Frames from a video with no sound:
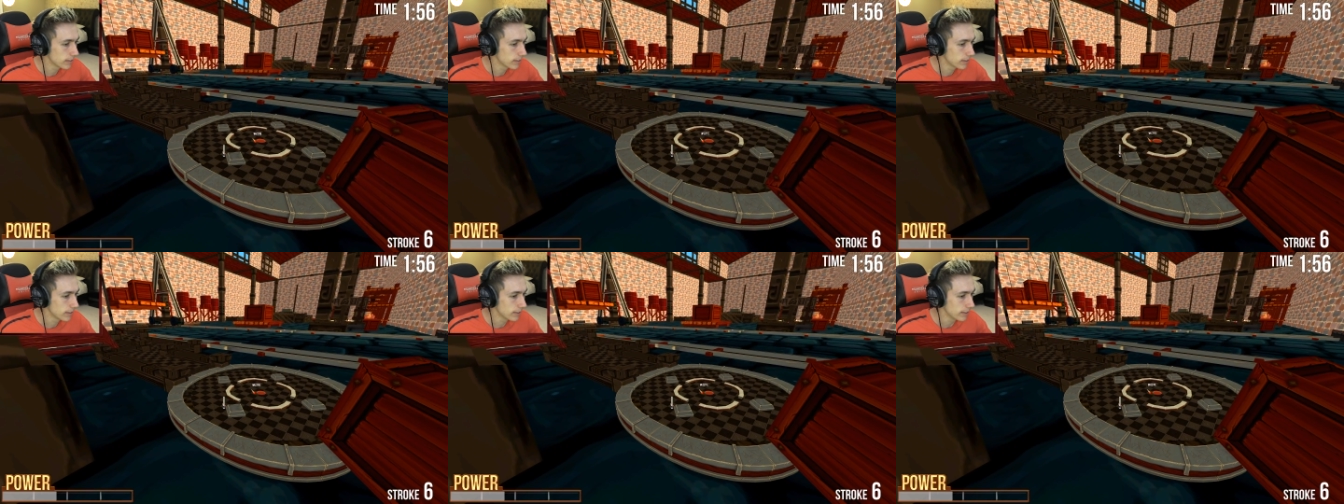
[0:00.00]

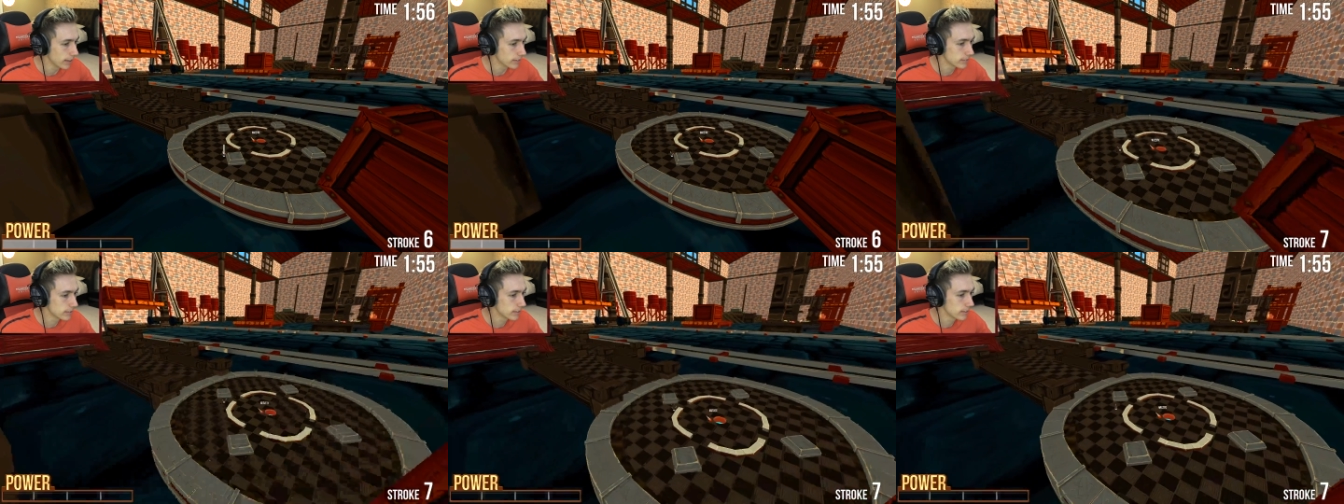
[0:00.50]
Selma.
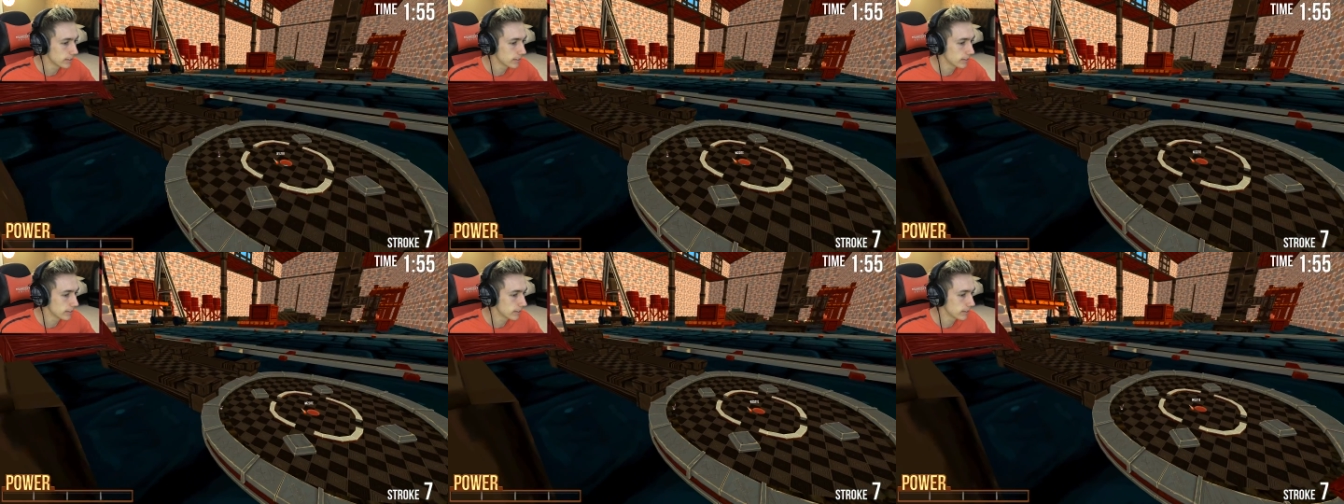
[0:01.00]
Yes. It's
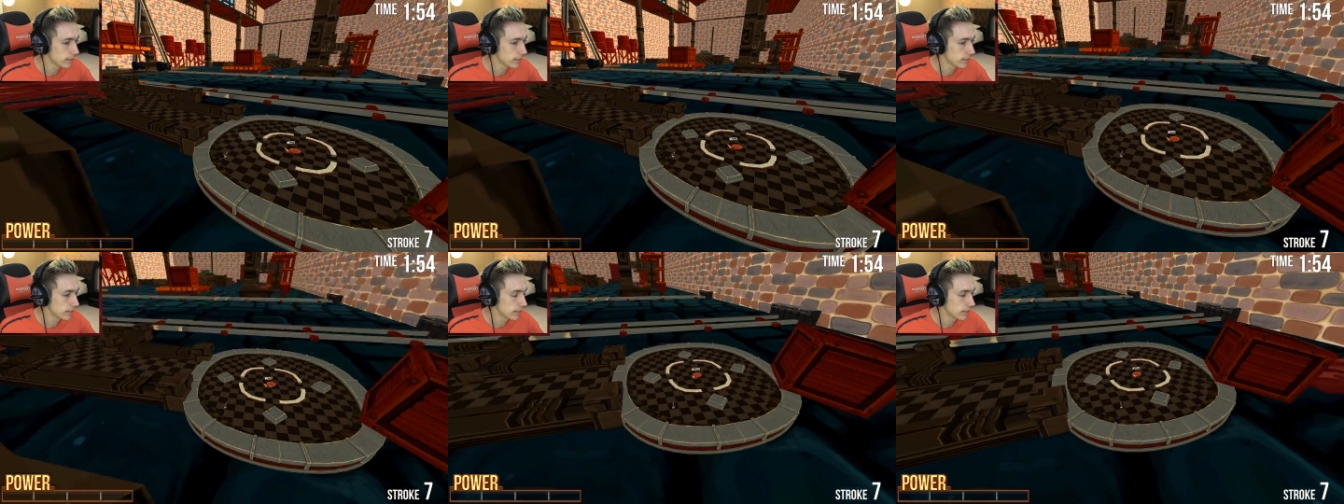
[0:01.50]
been Belma
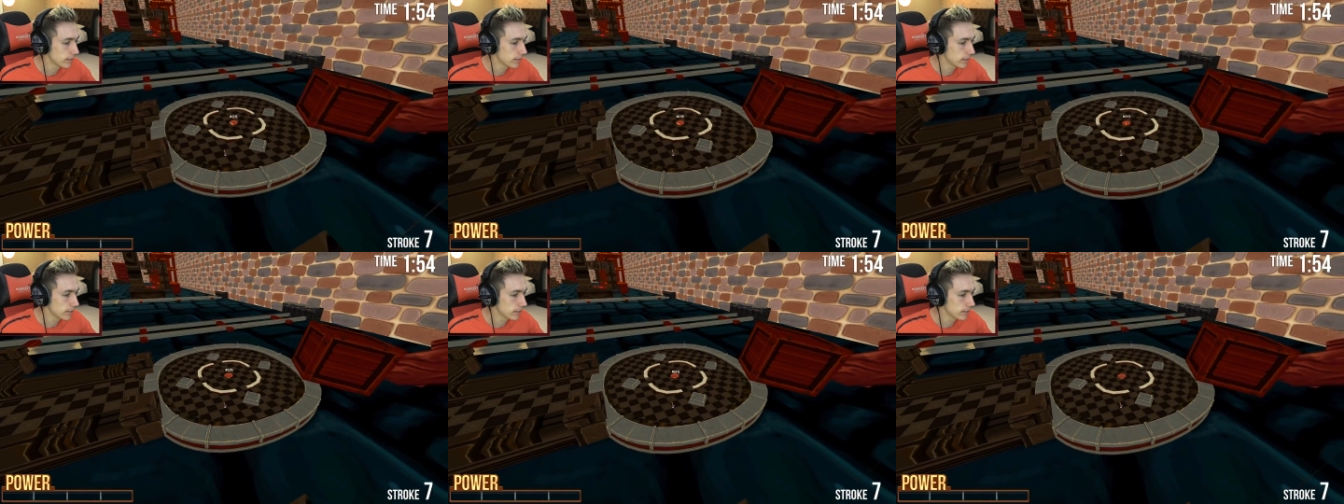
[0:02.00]
Scooby Doo.
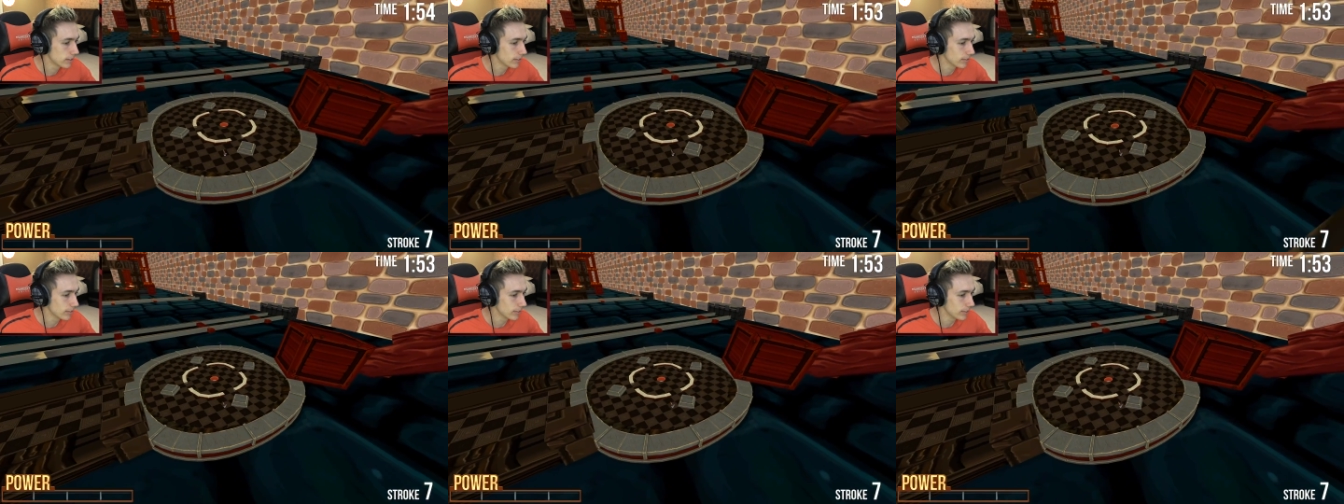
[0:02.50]

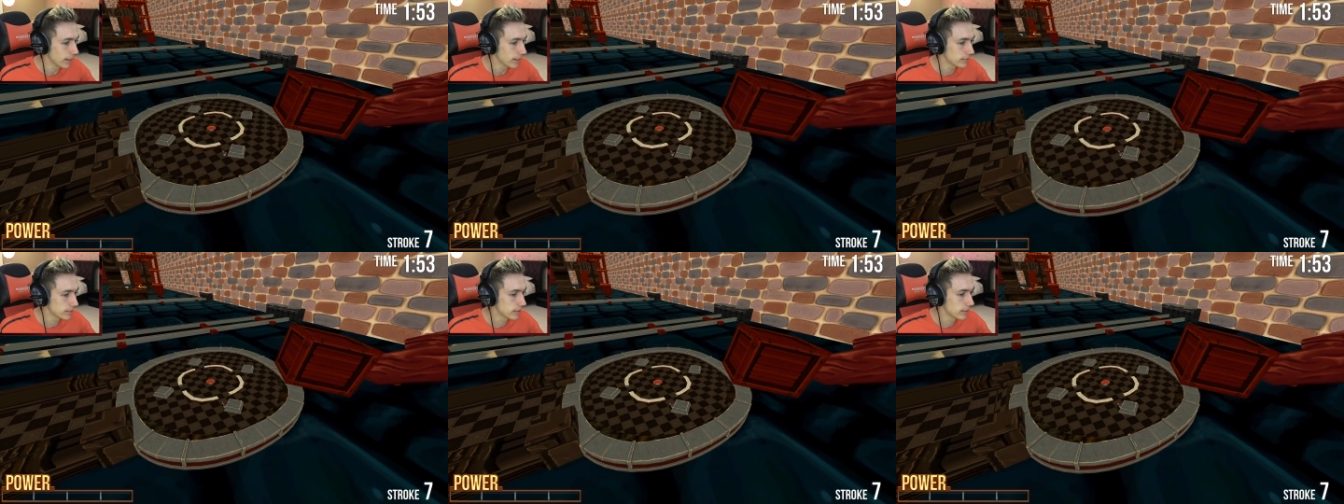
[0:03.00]

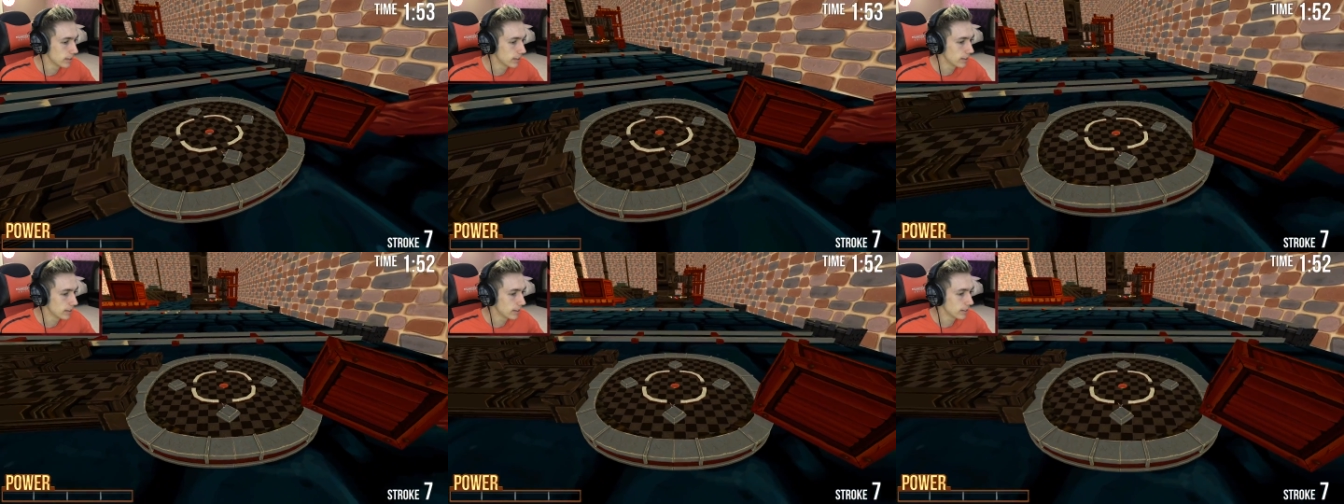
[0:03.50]
Yes.
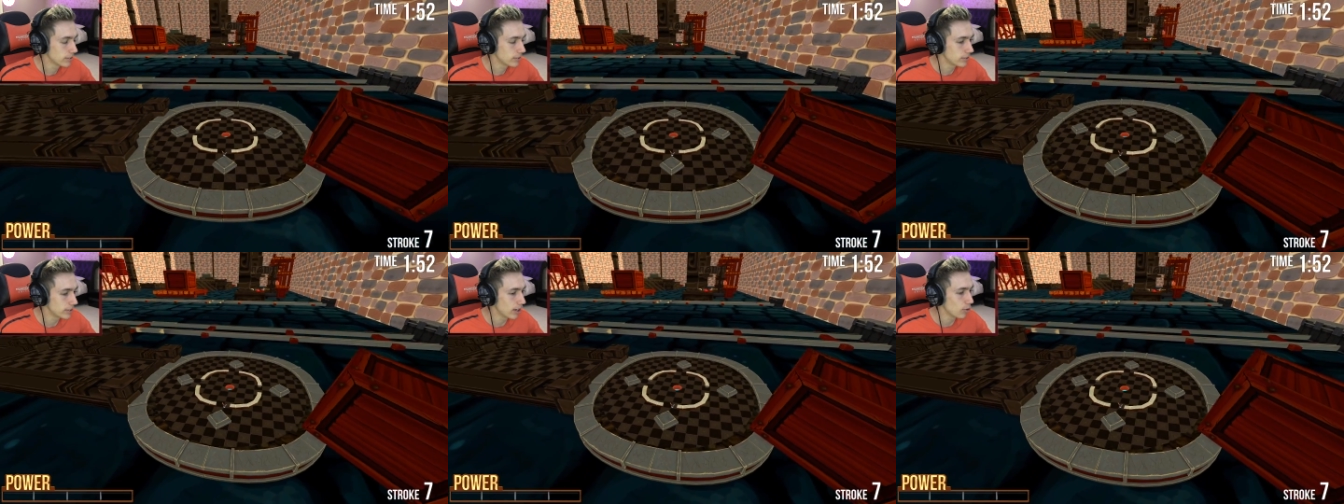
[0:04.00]
Double
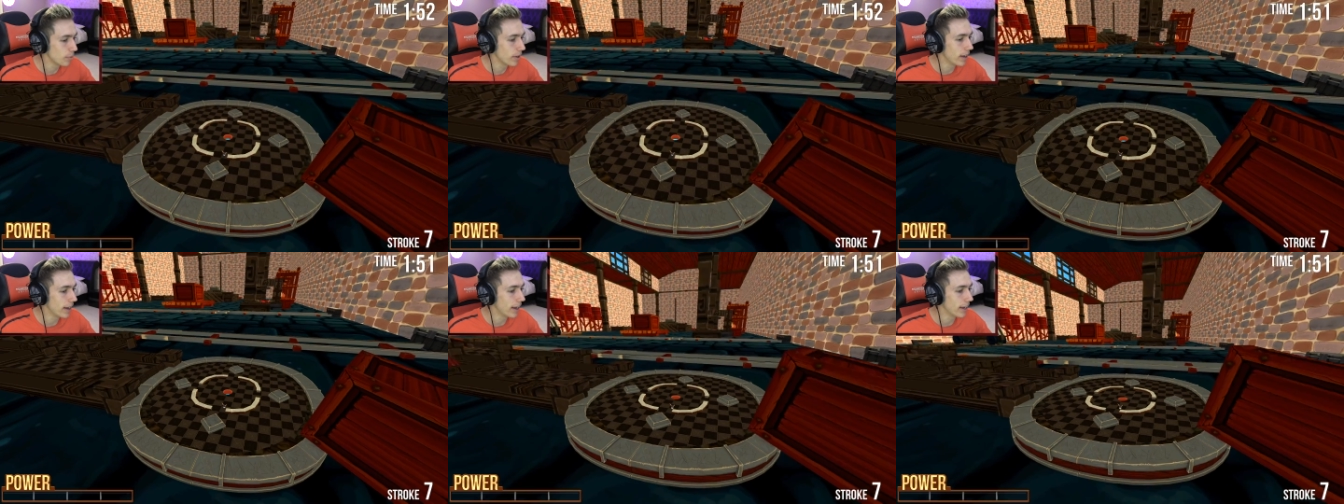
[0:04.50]

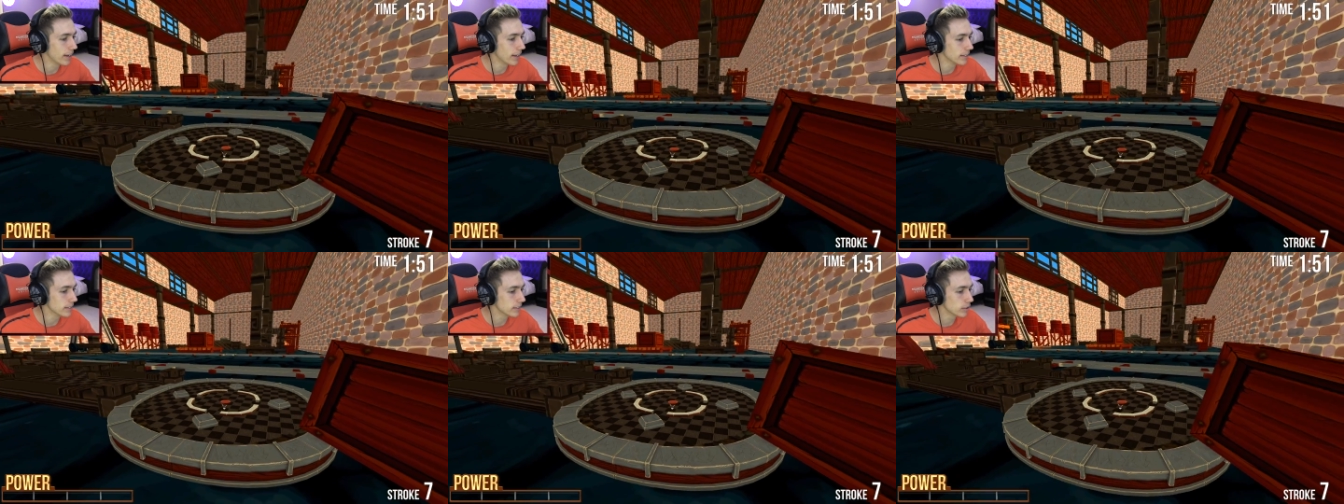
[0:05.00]
Selma oh,
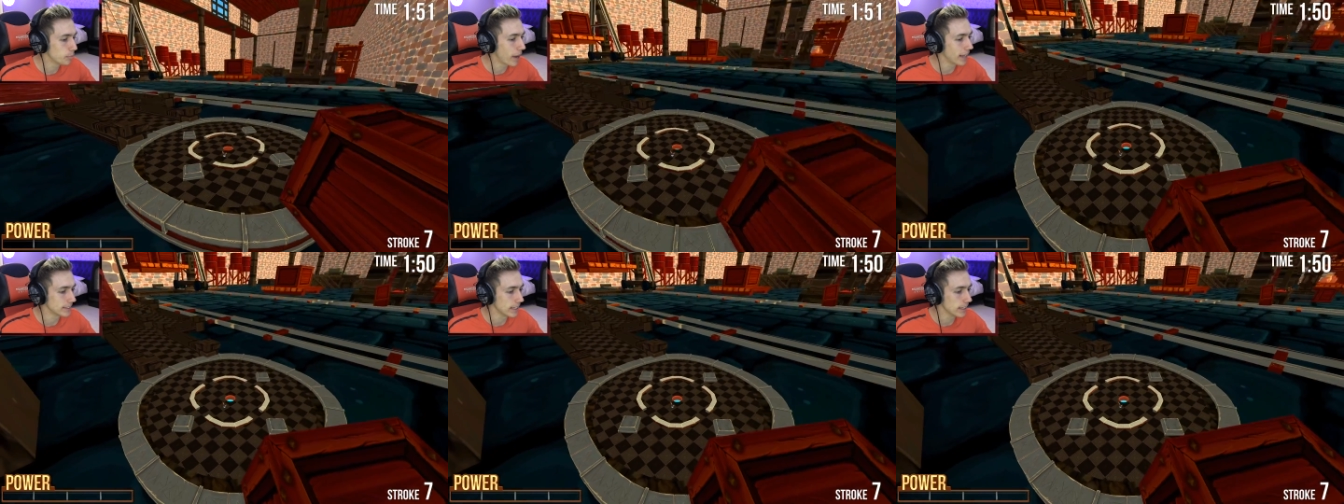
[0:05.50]
and is there like a
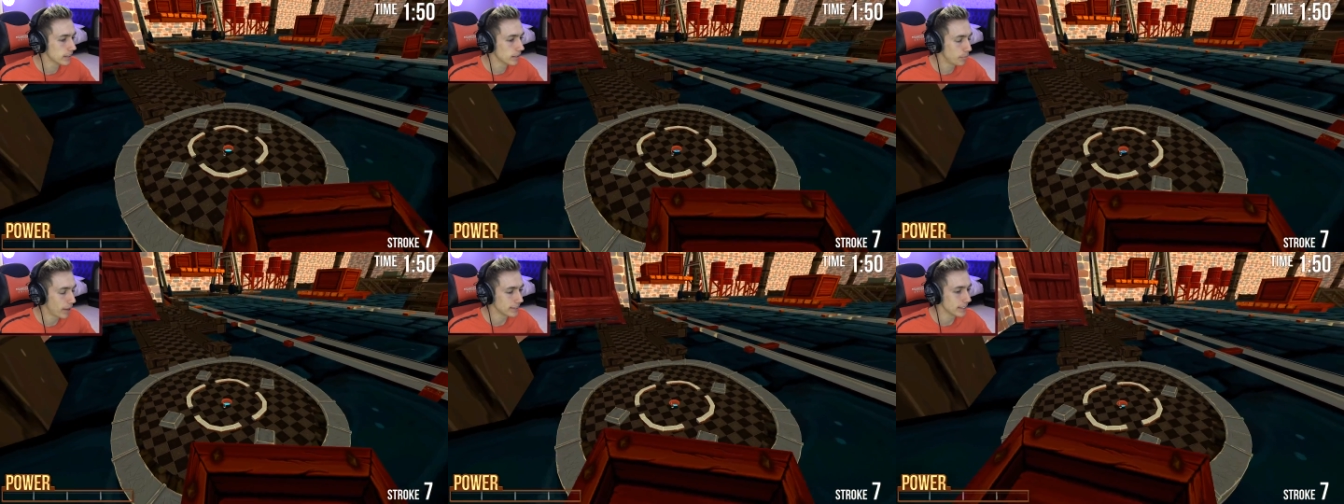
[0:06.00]
Patty.
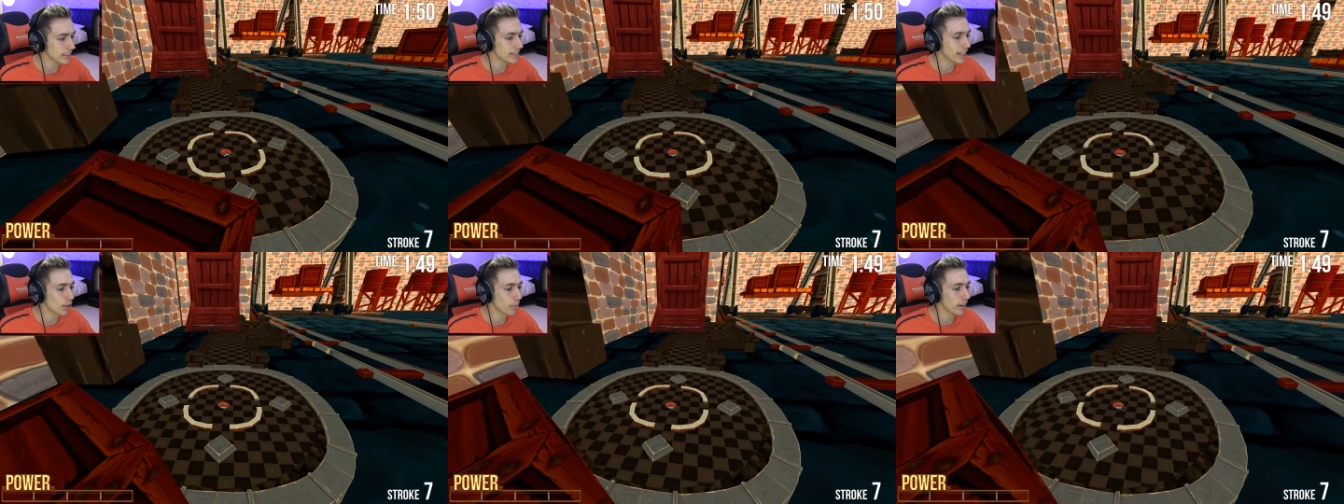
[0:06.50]
Gravitational Patty and
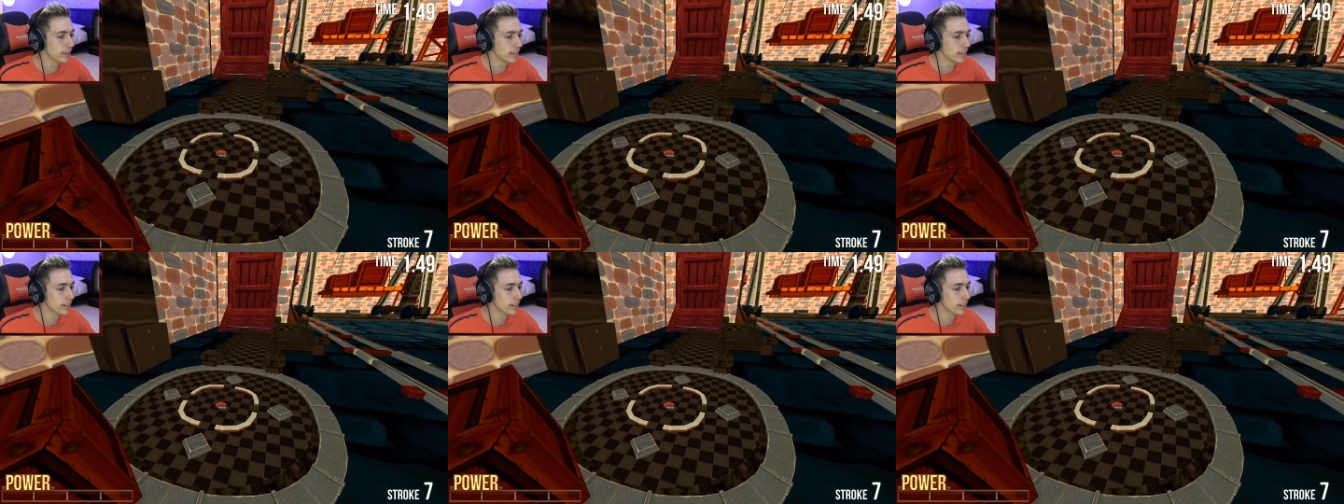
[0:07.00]
Selma.